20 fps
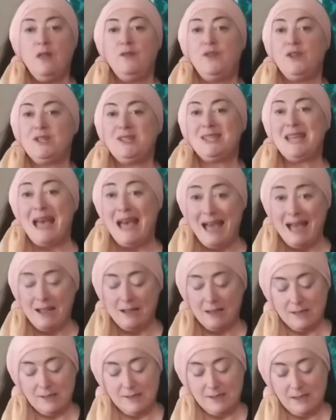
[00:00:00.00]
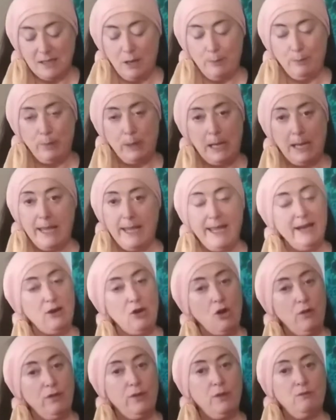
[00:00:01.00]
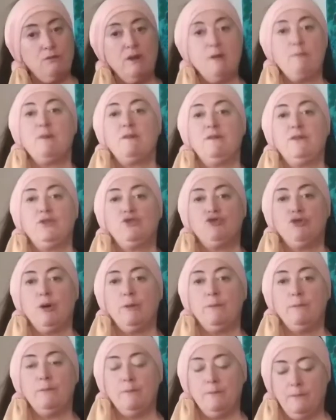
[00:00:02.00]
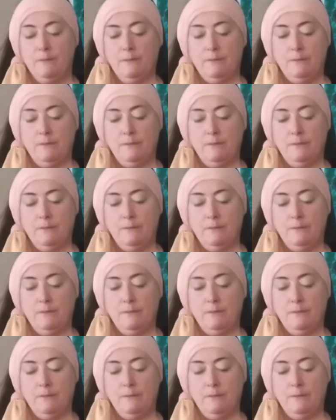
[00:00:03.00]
The tacks are played on the rim of the drum.